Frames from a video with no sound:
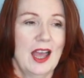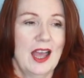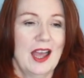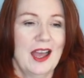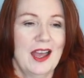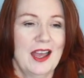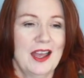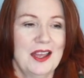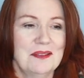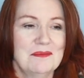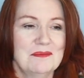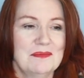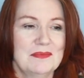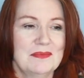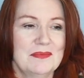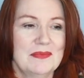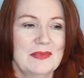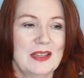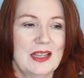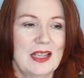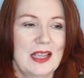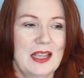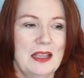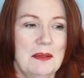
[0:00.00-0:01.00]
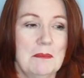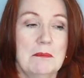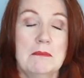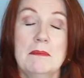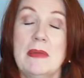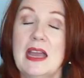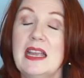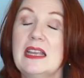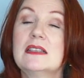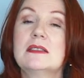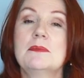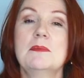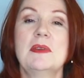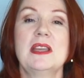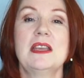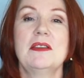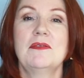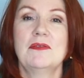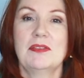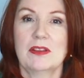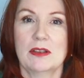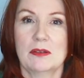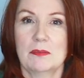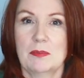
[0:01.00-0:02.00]
it makes me
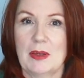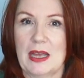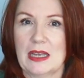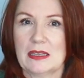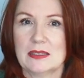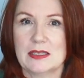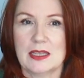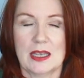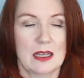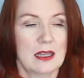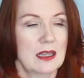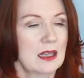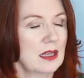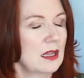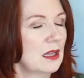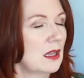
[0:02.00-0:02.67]
feel better.